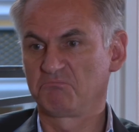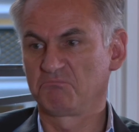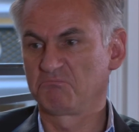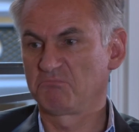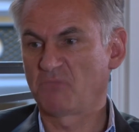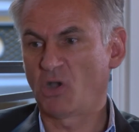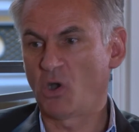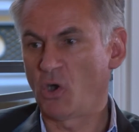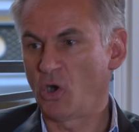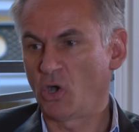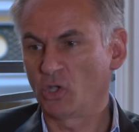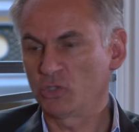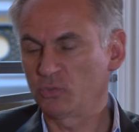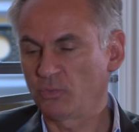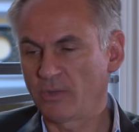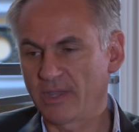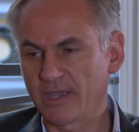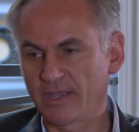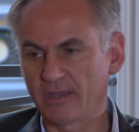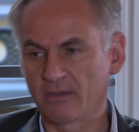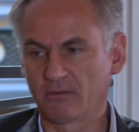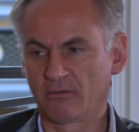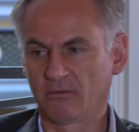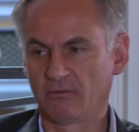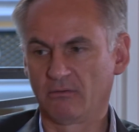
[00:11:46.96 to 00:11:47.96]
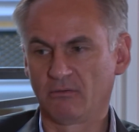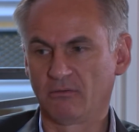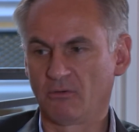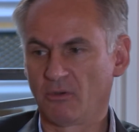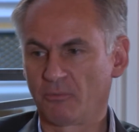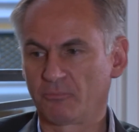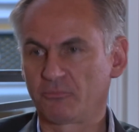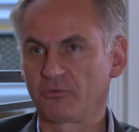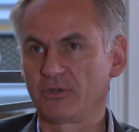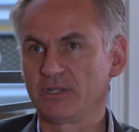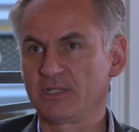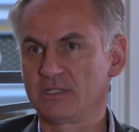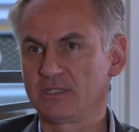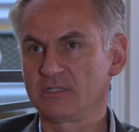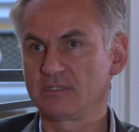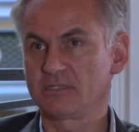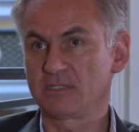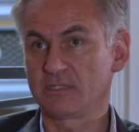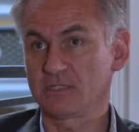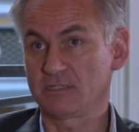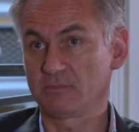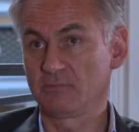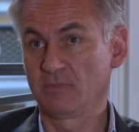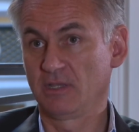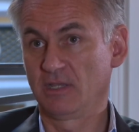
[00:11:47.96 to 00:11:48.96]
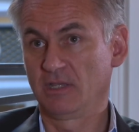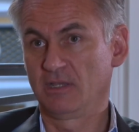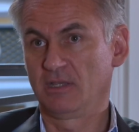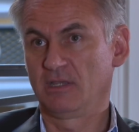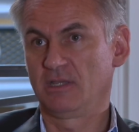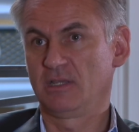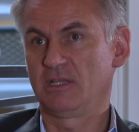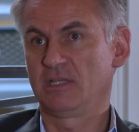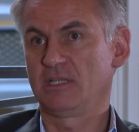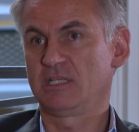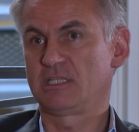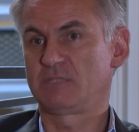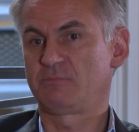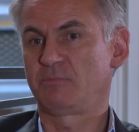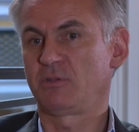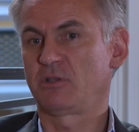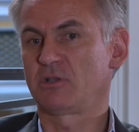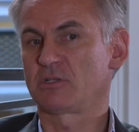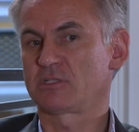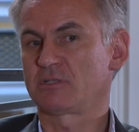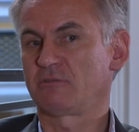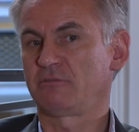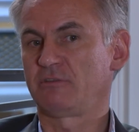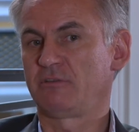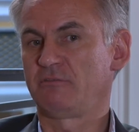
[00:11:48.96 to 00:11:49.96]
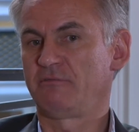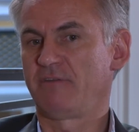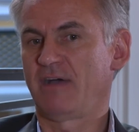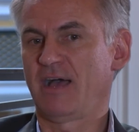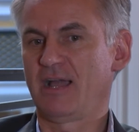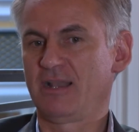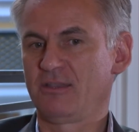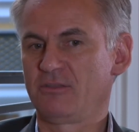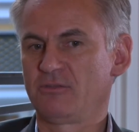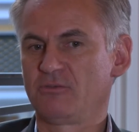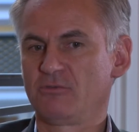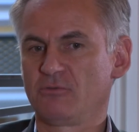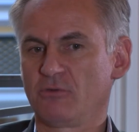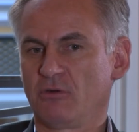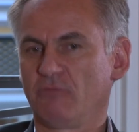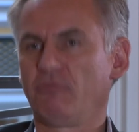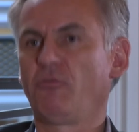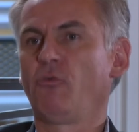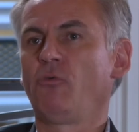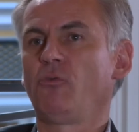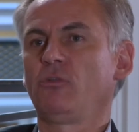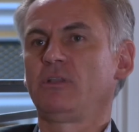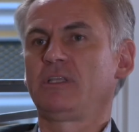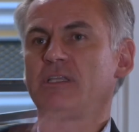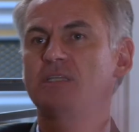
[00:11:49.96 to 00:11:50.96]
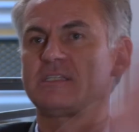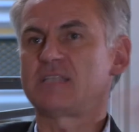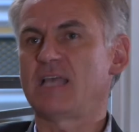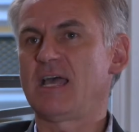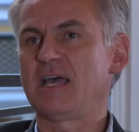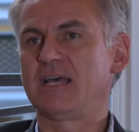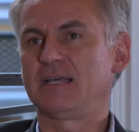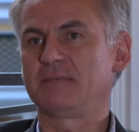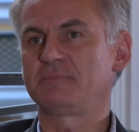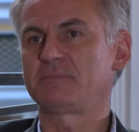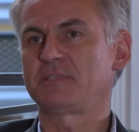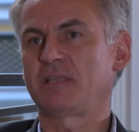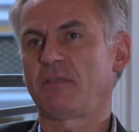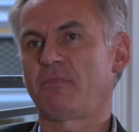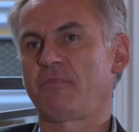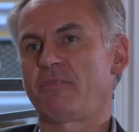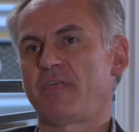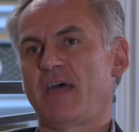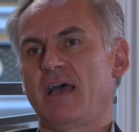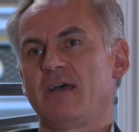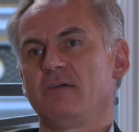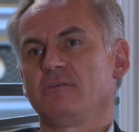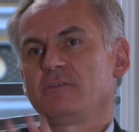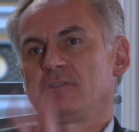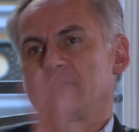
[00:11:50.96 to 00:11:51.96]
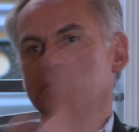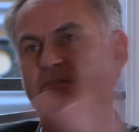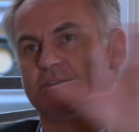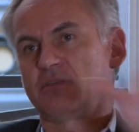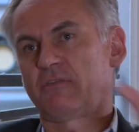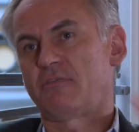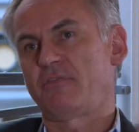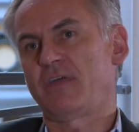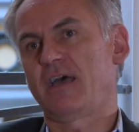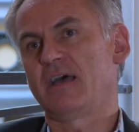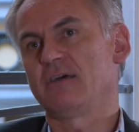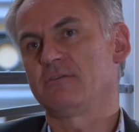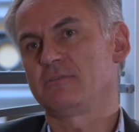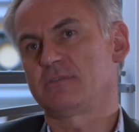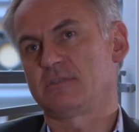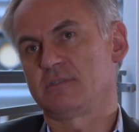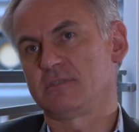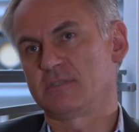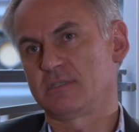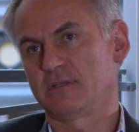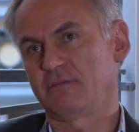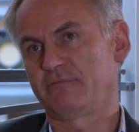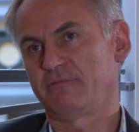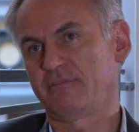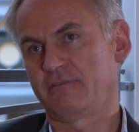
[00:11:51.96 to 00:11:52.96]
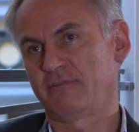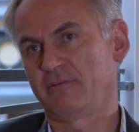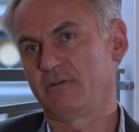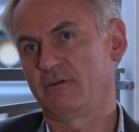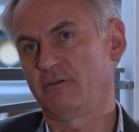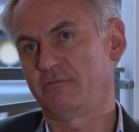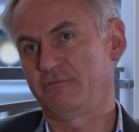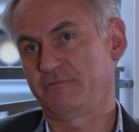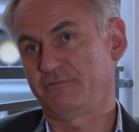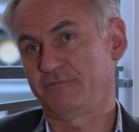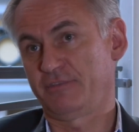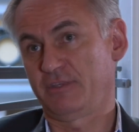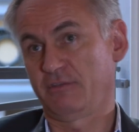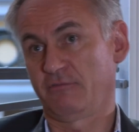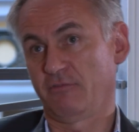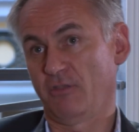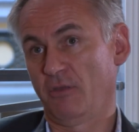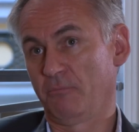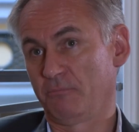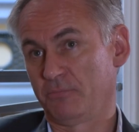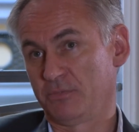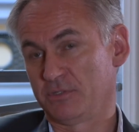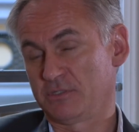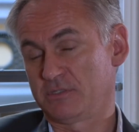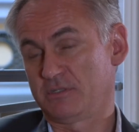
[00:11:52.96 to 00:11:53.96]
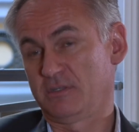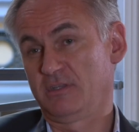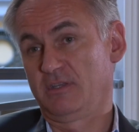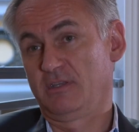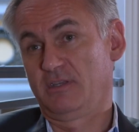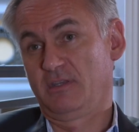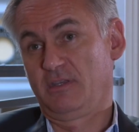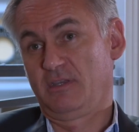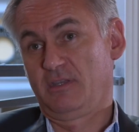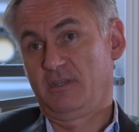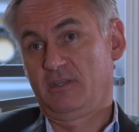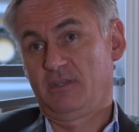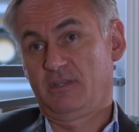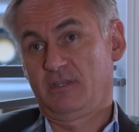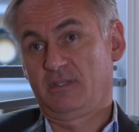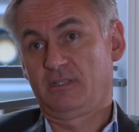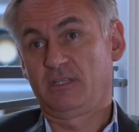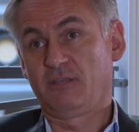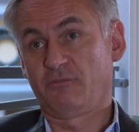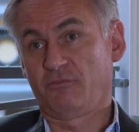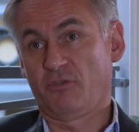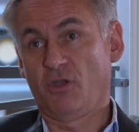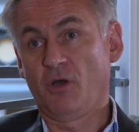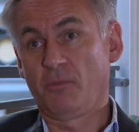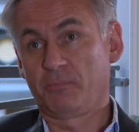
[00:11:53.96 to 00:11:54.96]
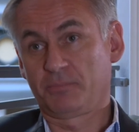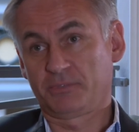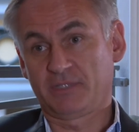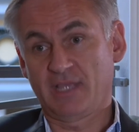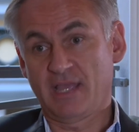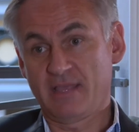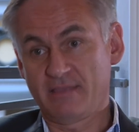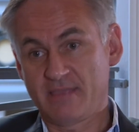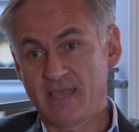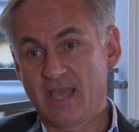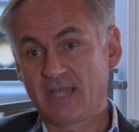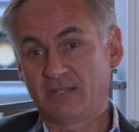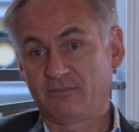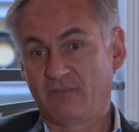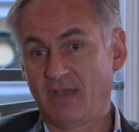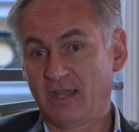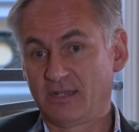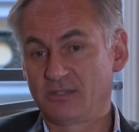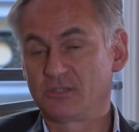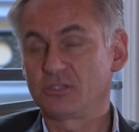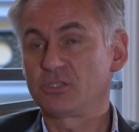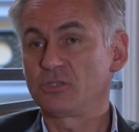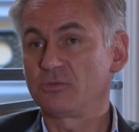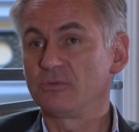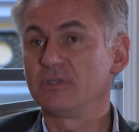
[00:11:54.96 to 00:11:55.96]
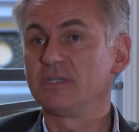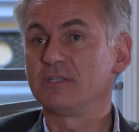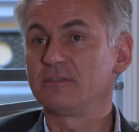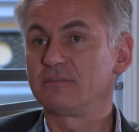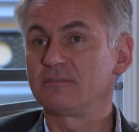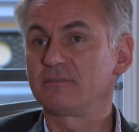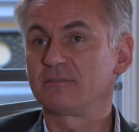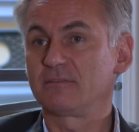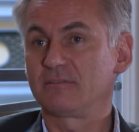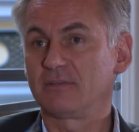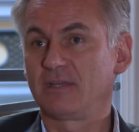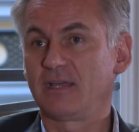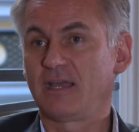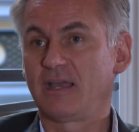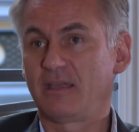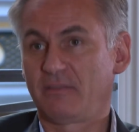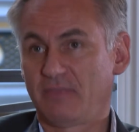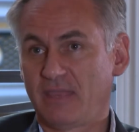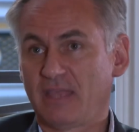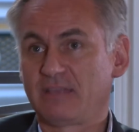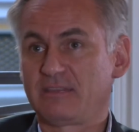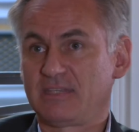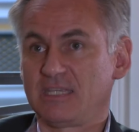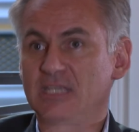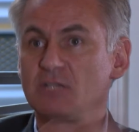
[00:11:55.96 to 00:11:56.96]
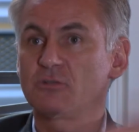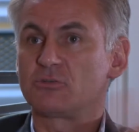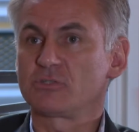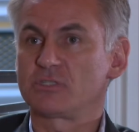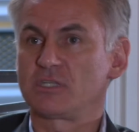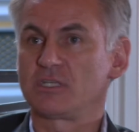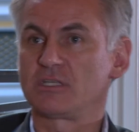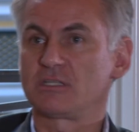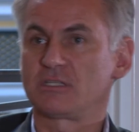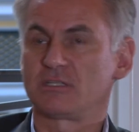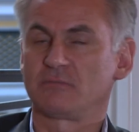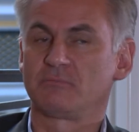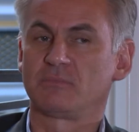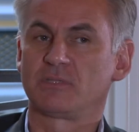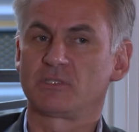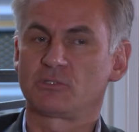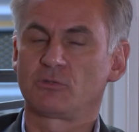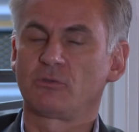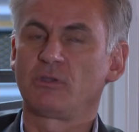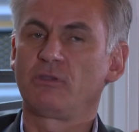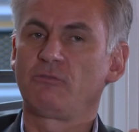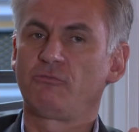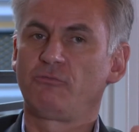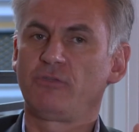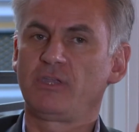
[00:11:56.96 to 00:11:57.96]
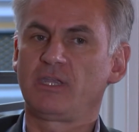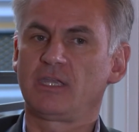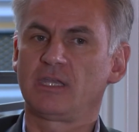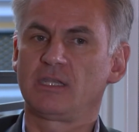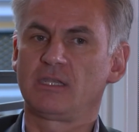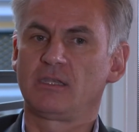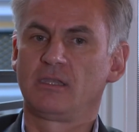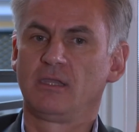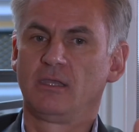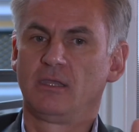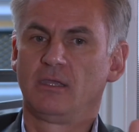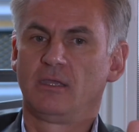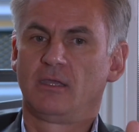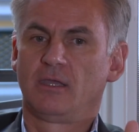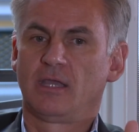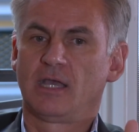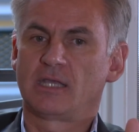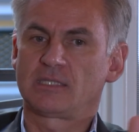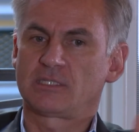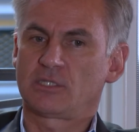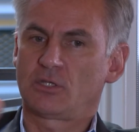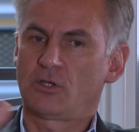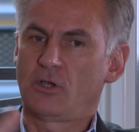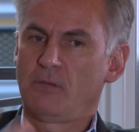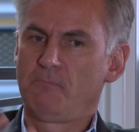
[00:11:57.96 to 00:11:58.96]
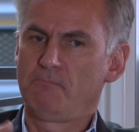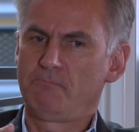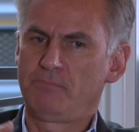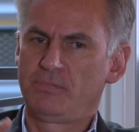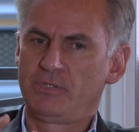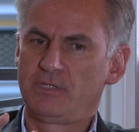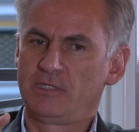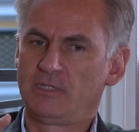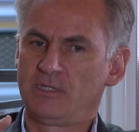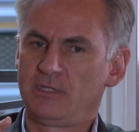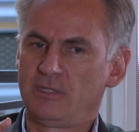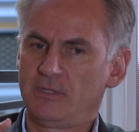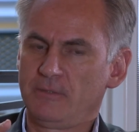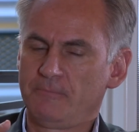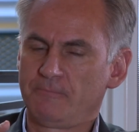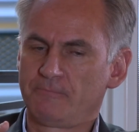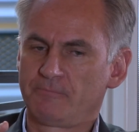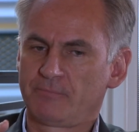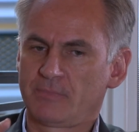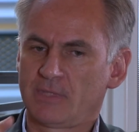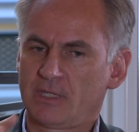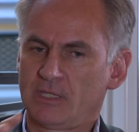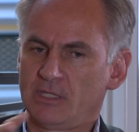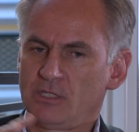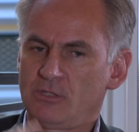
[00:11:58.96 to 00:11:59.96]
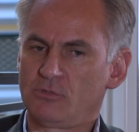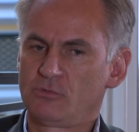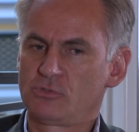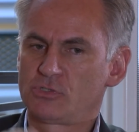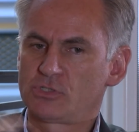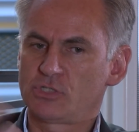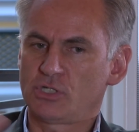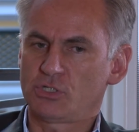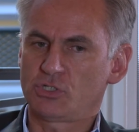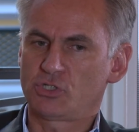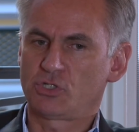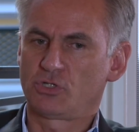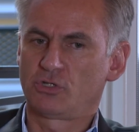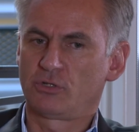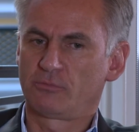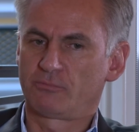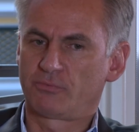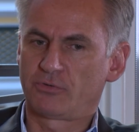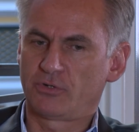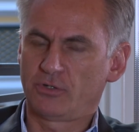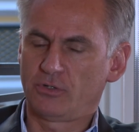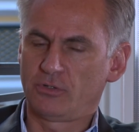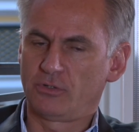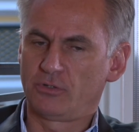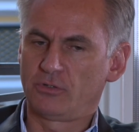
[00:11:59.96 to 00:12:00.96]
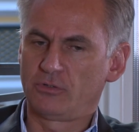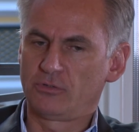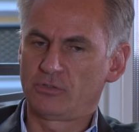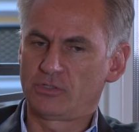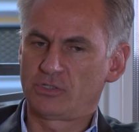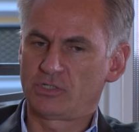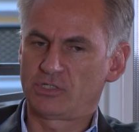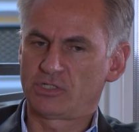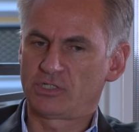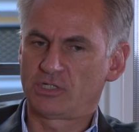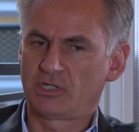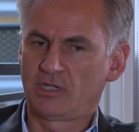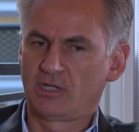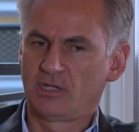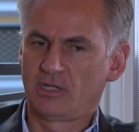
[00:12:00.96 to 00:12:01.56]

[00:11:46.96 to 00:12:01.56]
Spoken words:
hardware or operating system. It's because of the value of all these apps that thousands and thousands of developers developed and add value to it, that ecosystem. So if we can, as a company, use such an approach